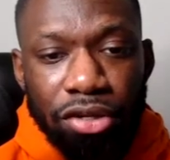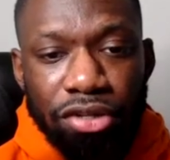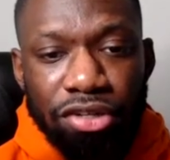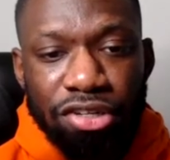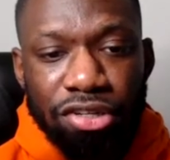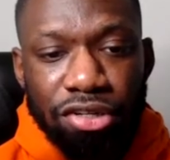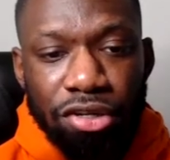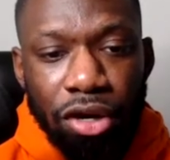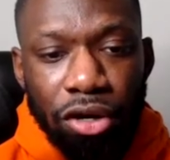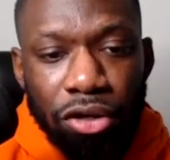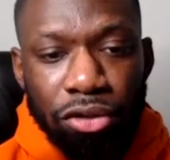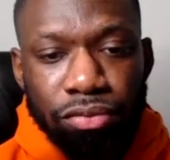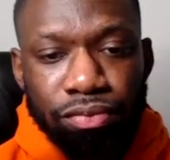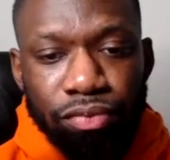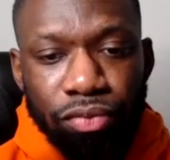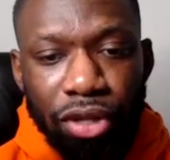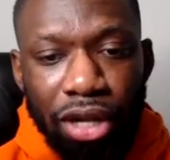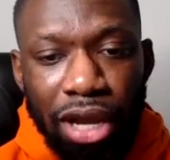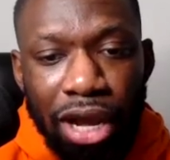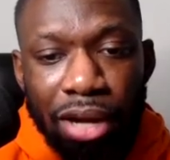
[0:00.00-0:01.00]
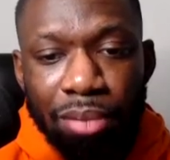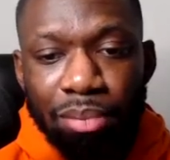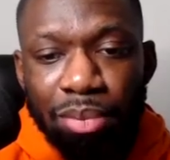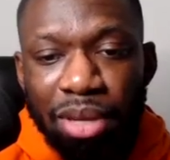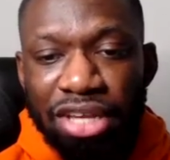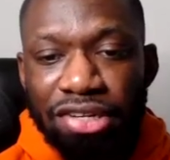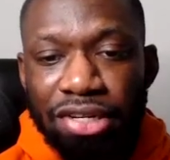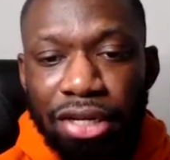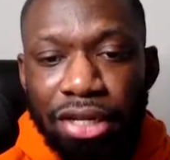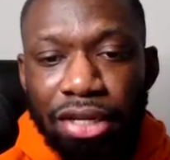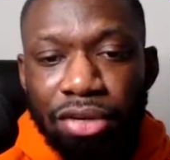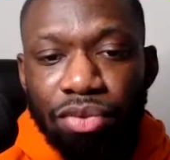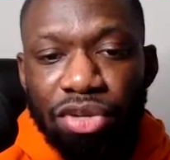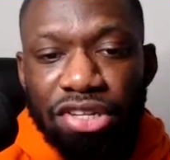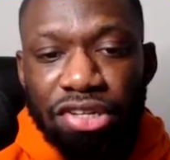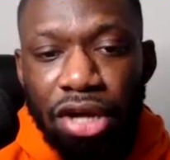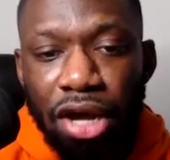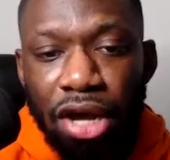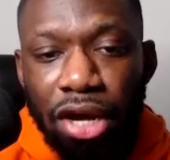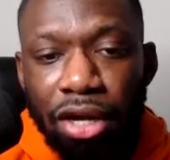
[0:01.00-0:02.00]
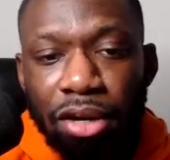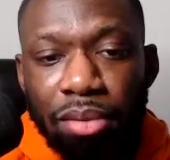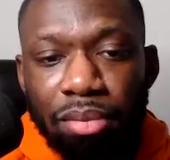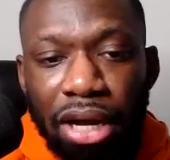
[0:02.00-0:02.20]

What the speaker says: So I basically was talking